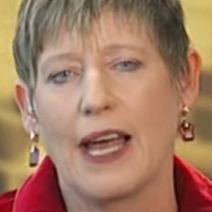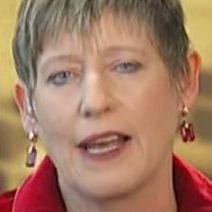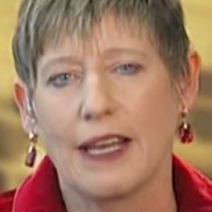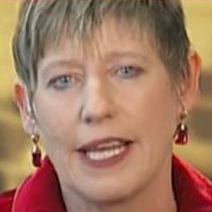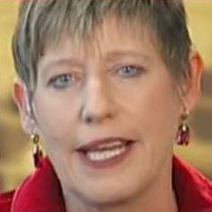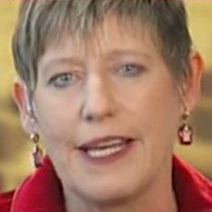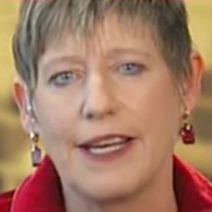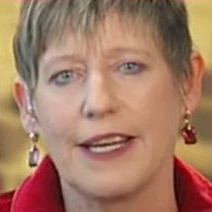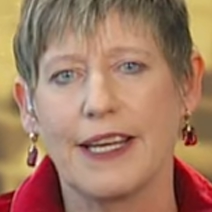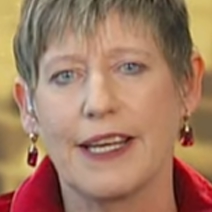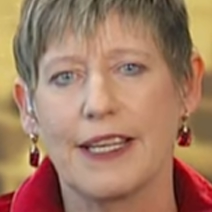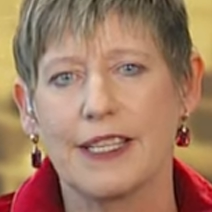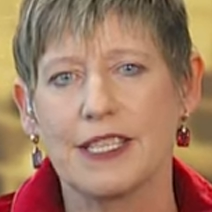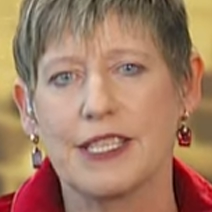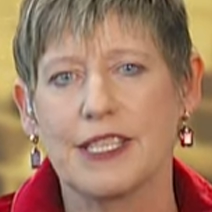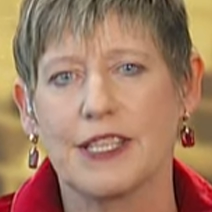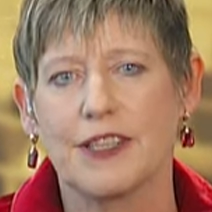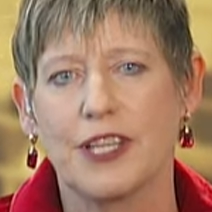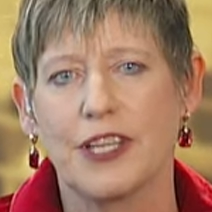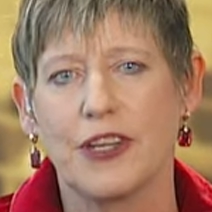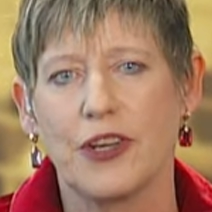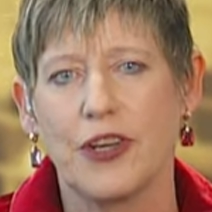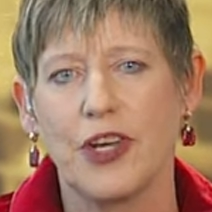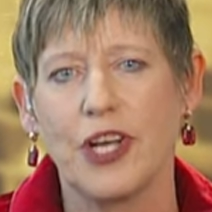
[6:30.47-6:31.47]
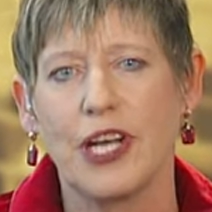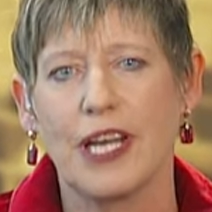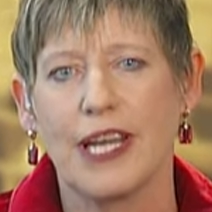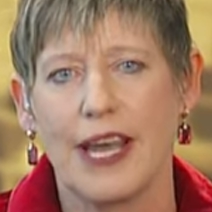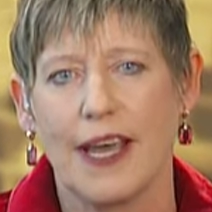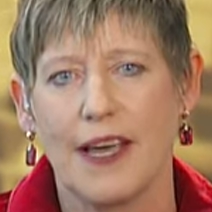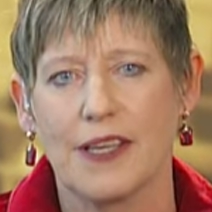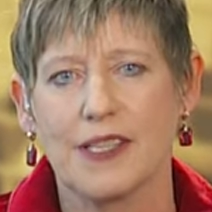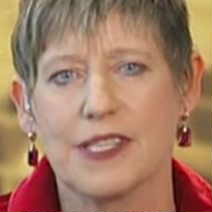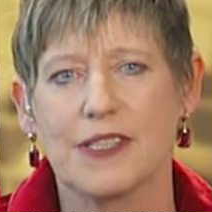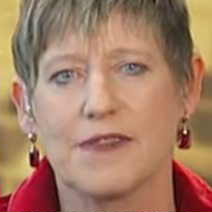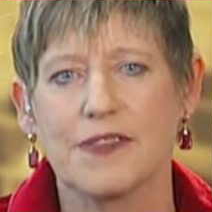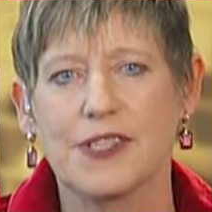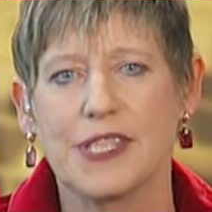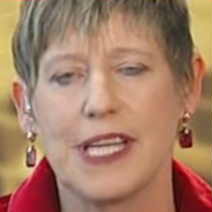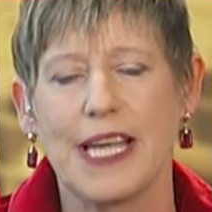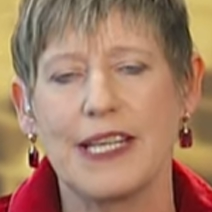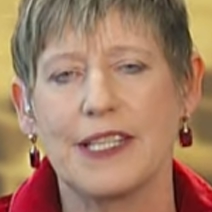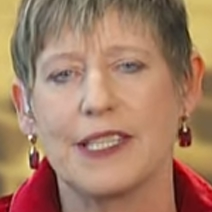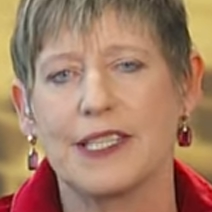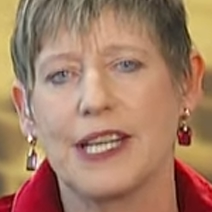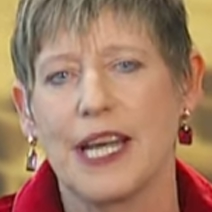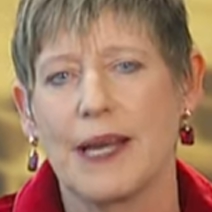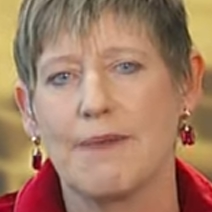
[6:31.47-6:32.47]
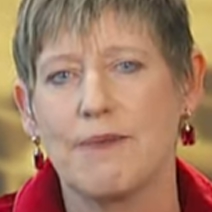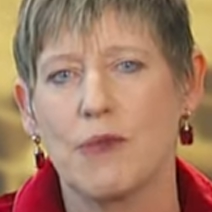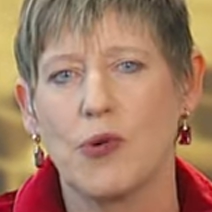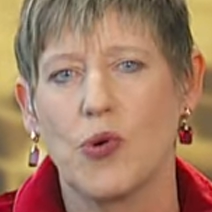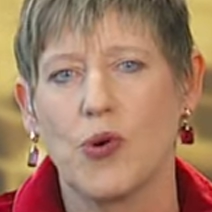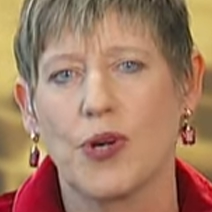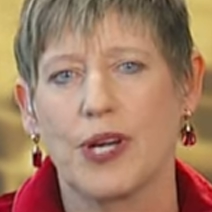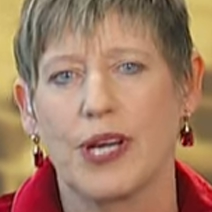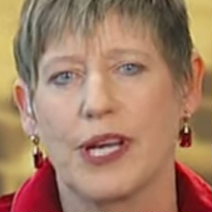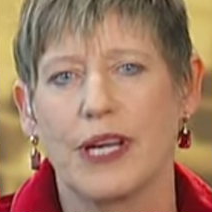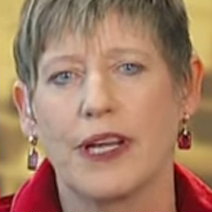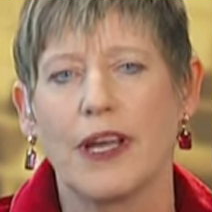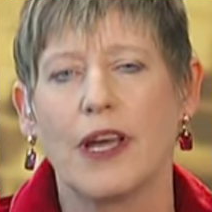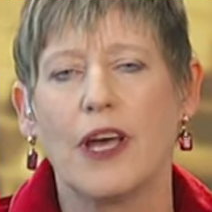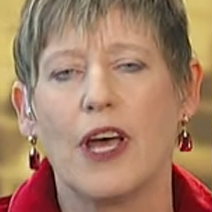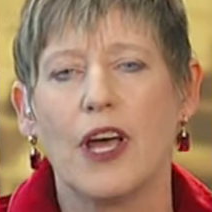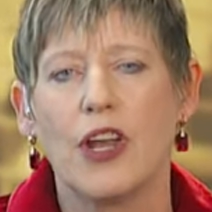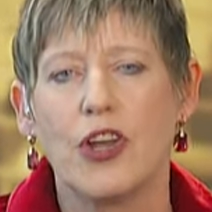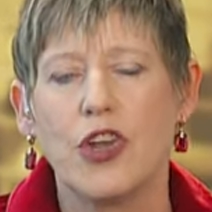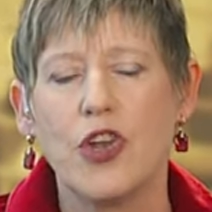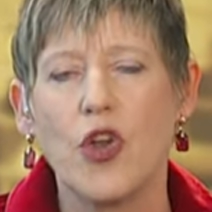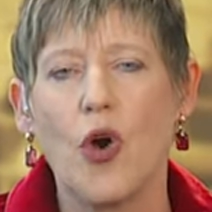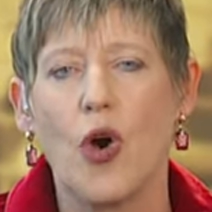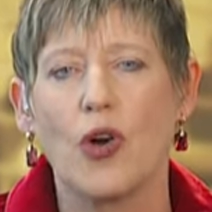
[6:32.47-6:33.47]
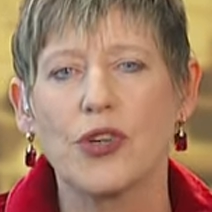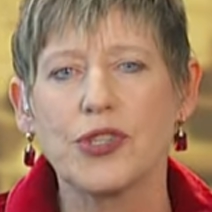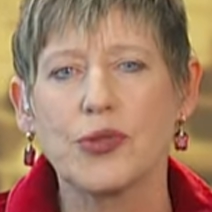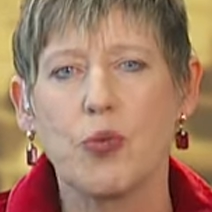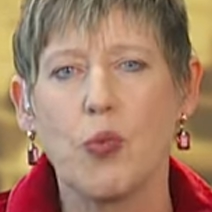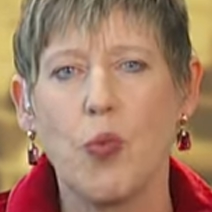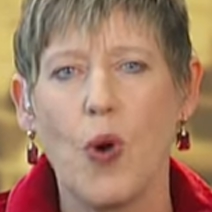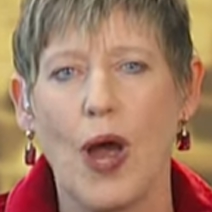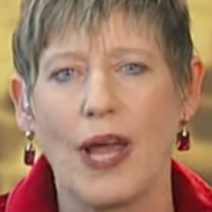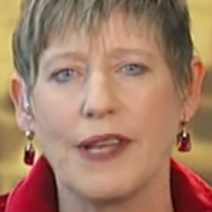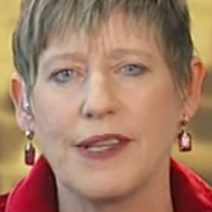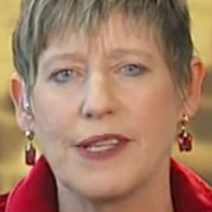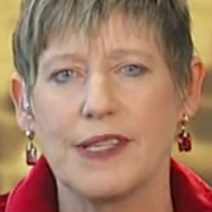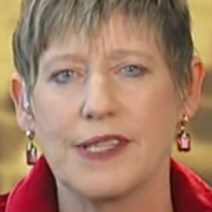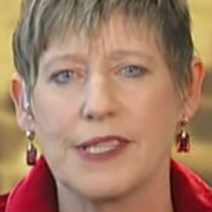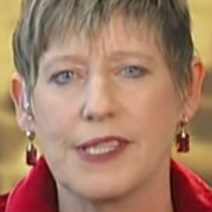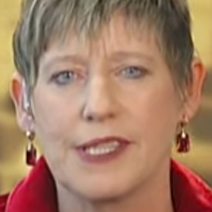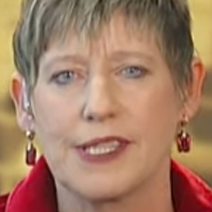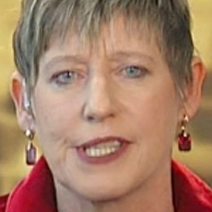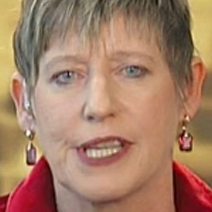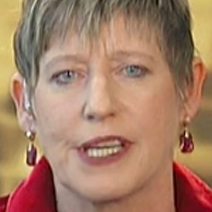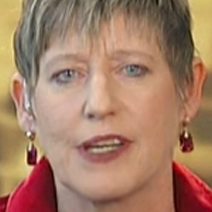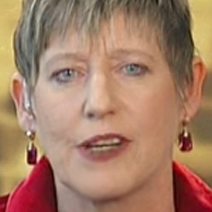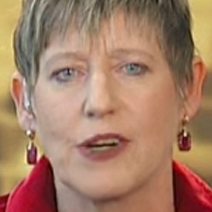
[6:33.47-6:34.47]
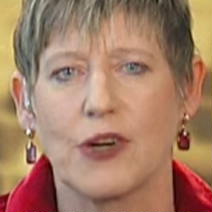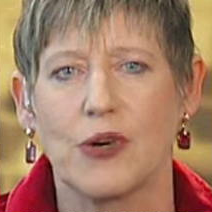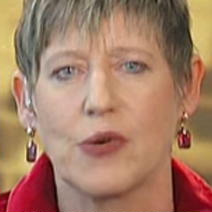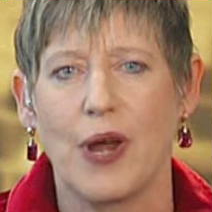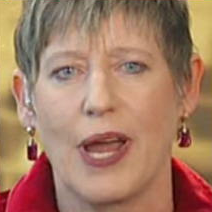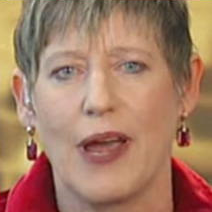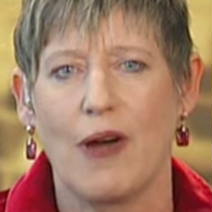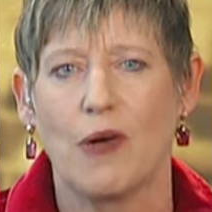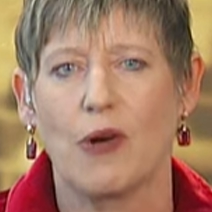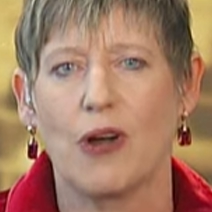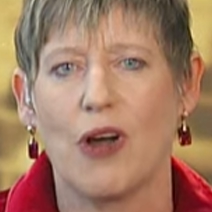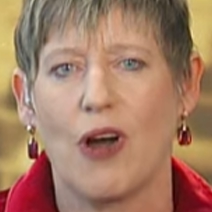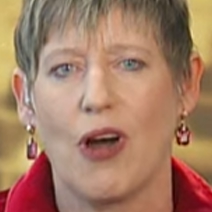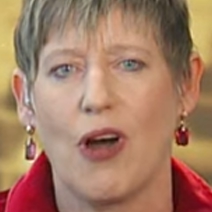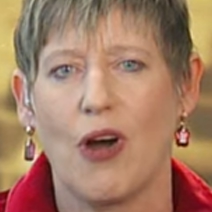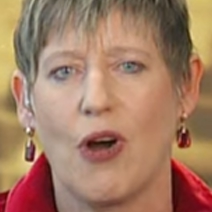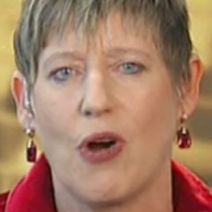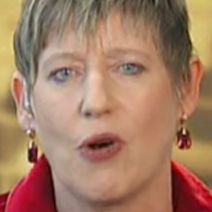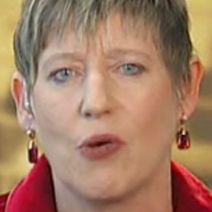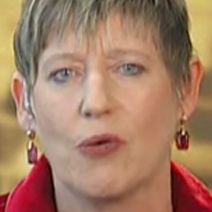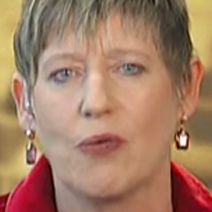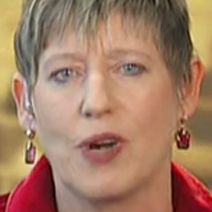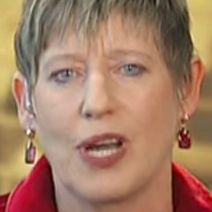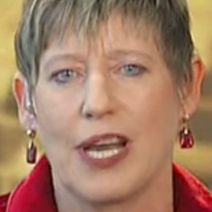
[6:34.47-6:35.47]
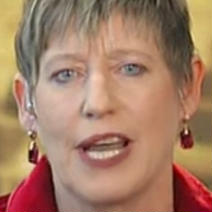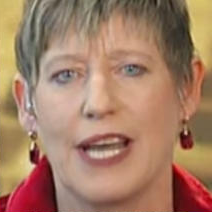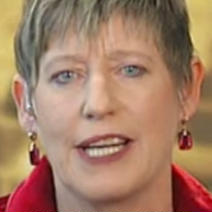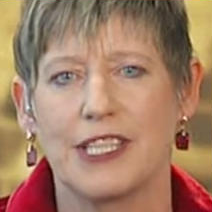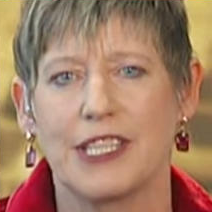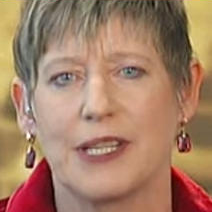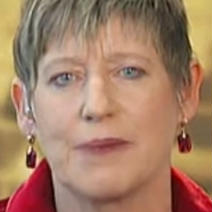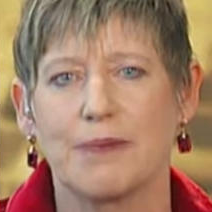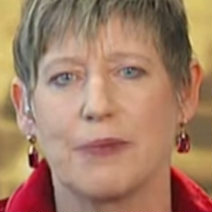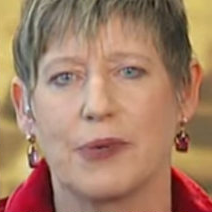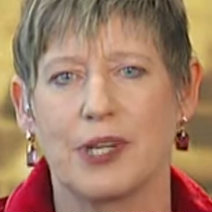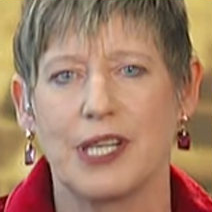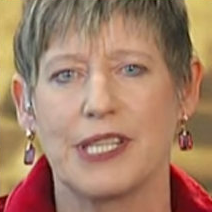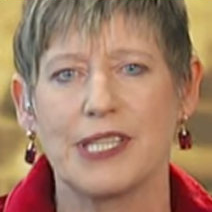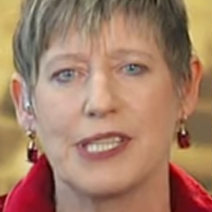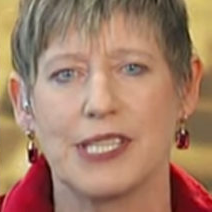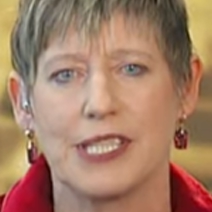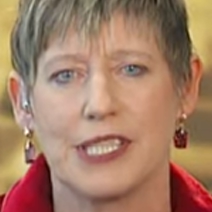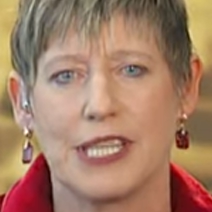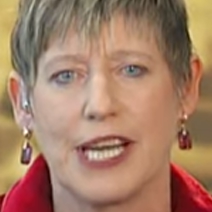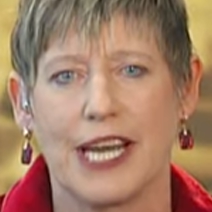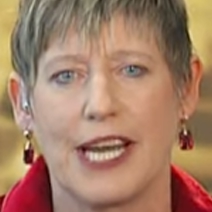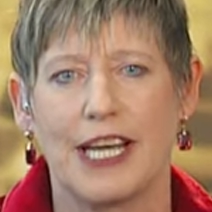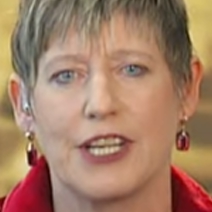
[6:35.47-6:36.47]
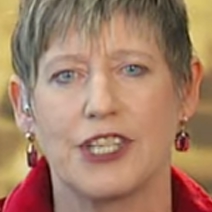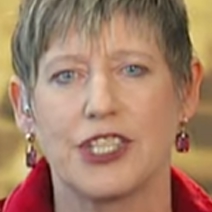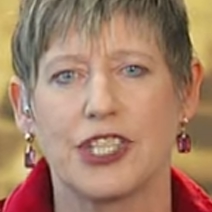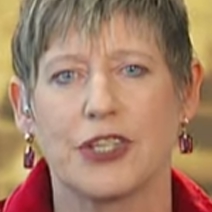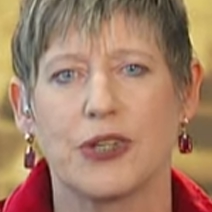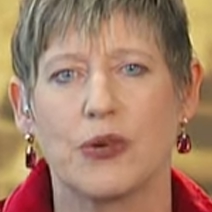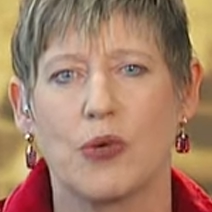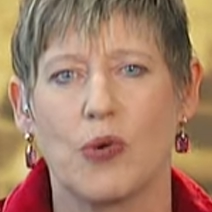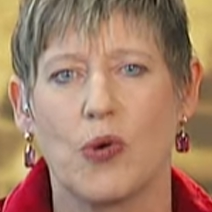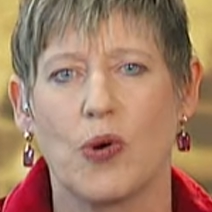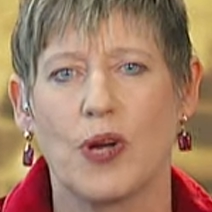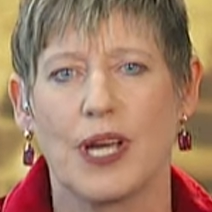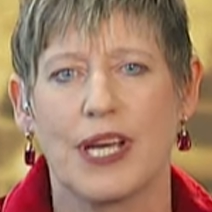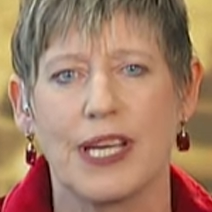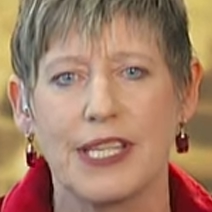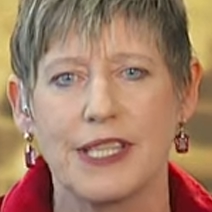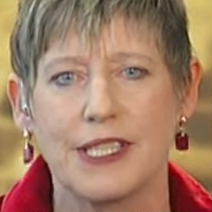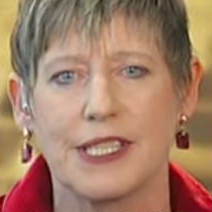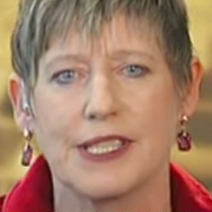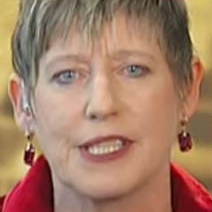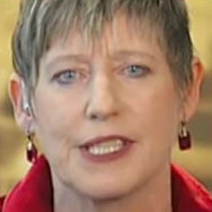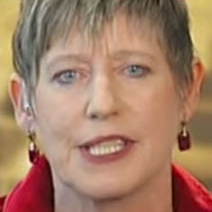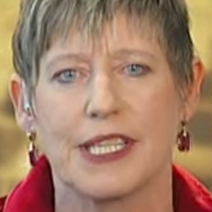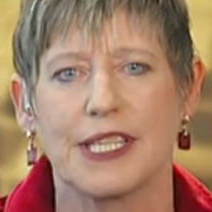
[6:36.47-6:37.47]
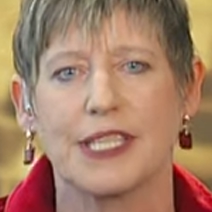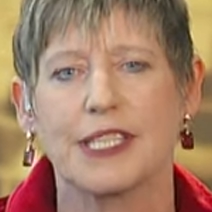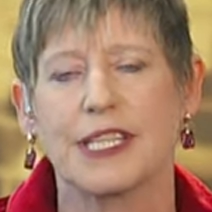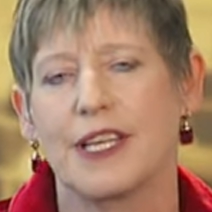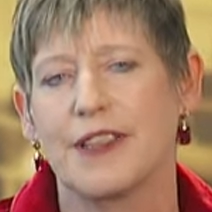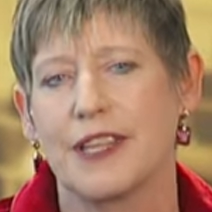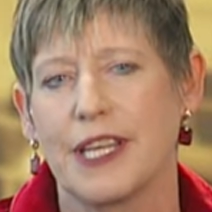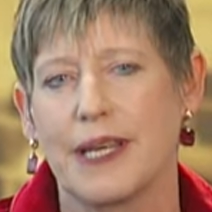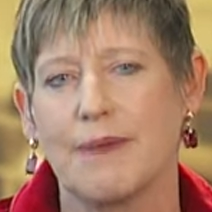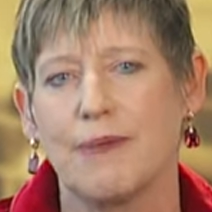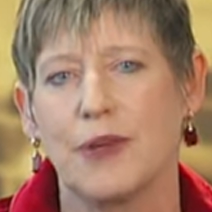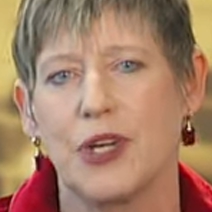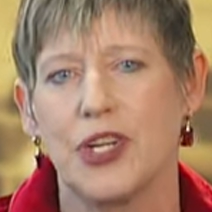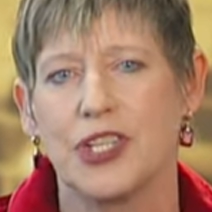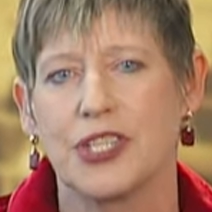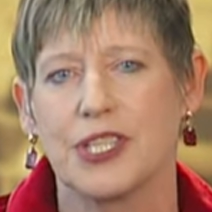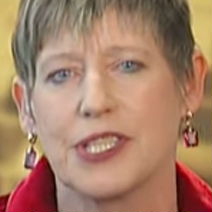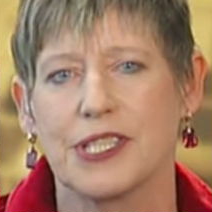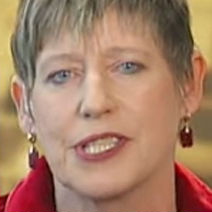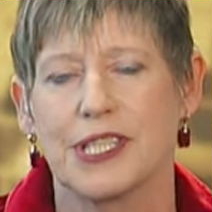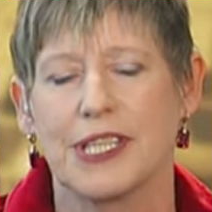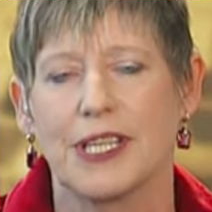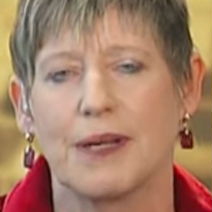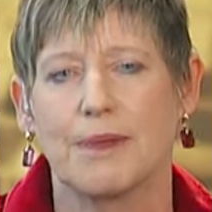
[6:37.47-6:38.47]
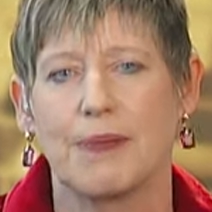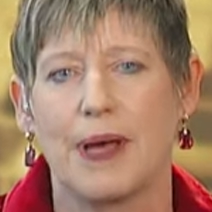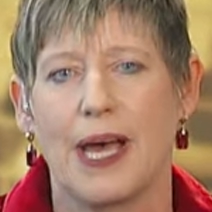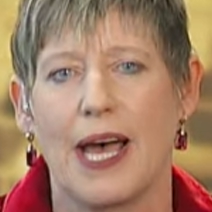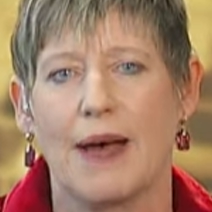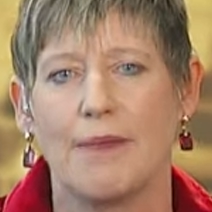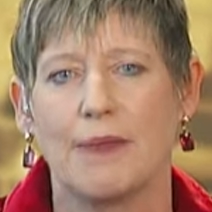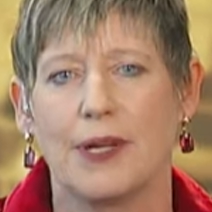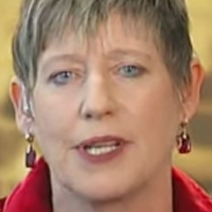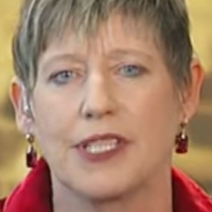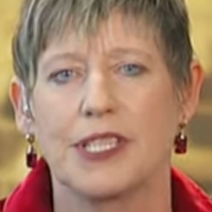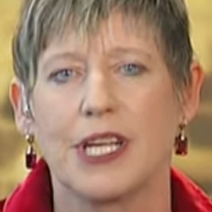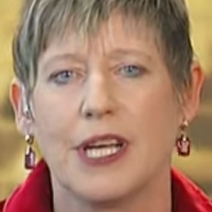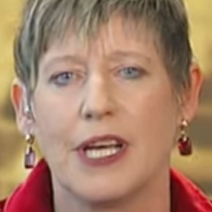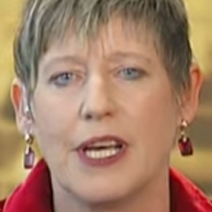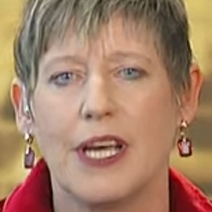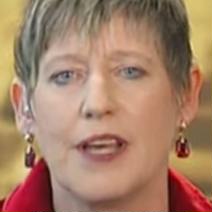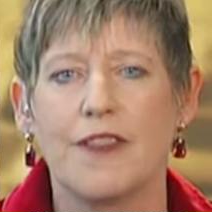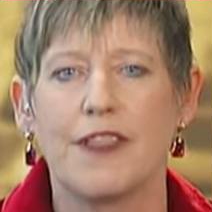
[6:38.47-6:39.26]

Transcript: leading into the early hours of Saturday morning, not one single alcohol-related presentation or incident in the emergency department.